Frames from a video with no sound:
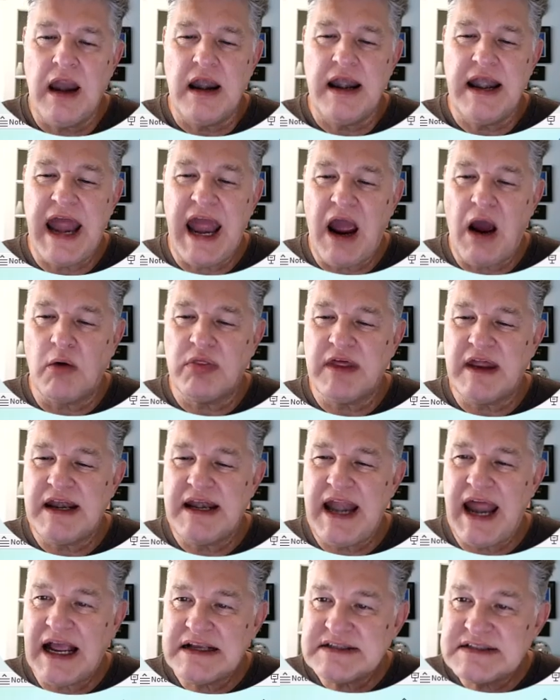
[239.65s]
Now, the
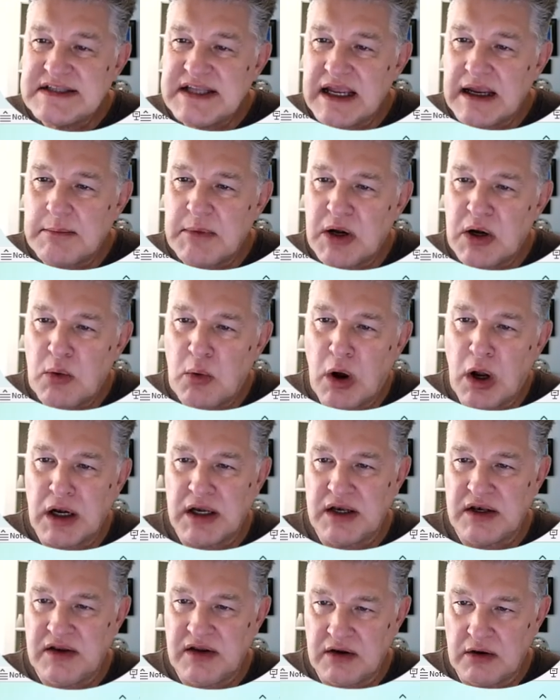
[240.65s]
next thing I'm going to want
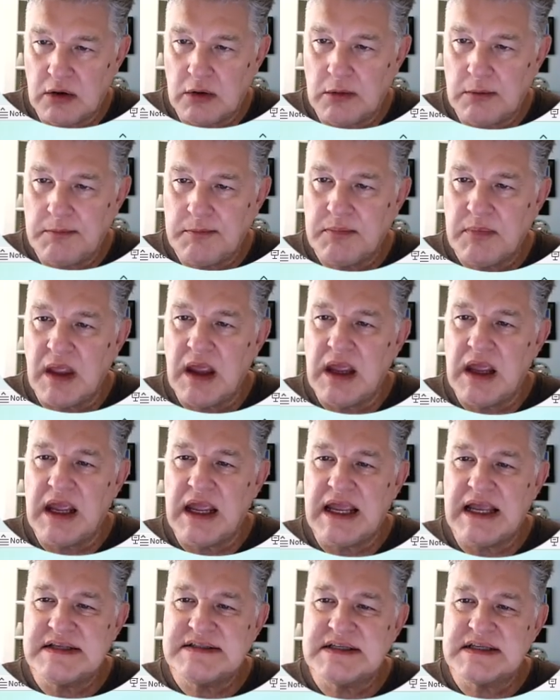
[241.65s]
to do
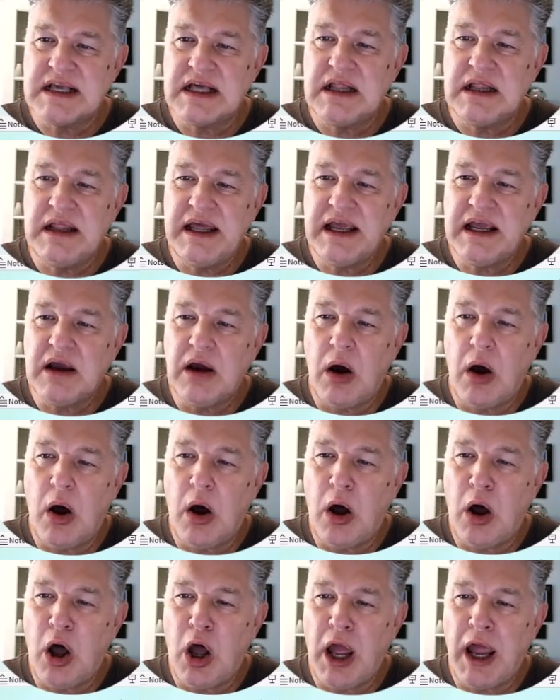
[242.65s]
is click
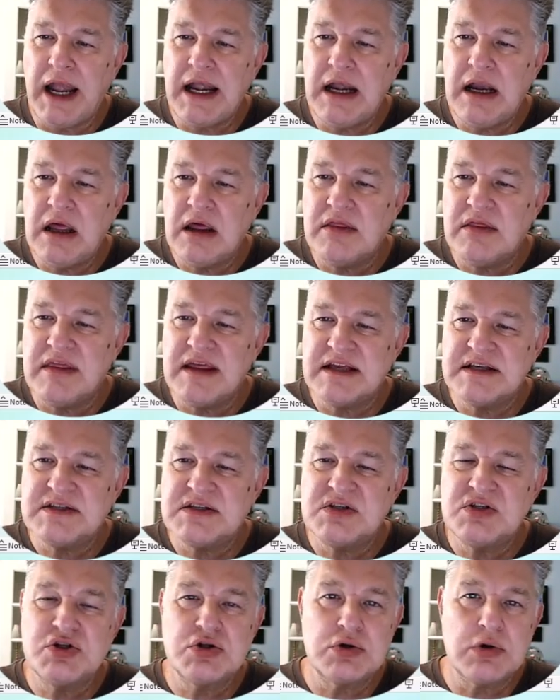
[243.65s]
on
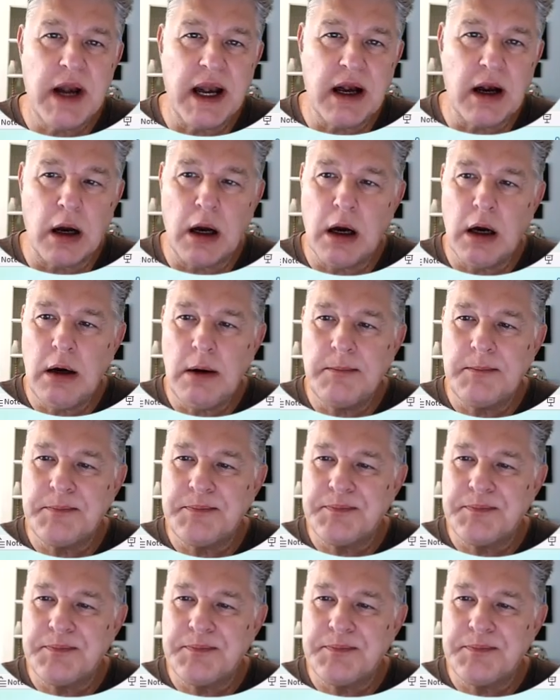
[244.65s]
this trigger,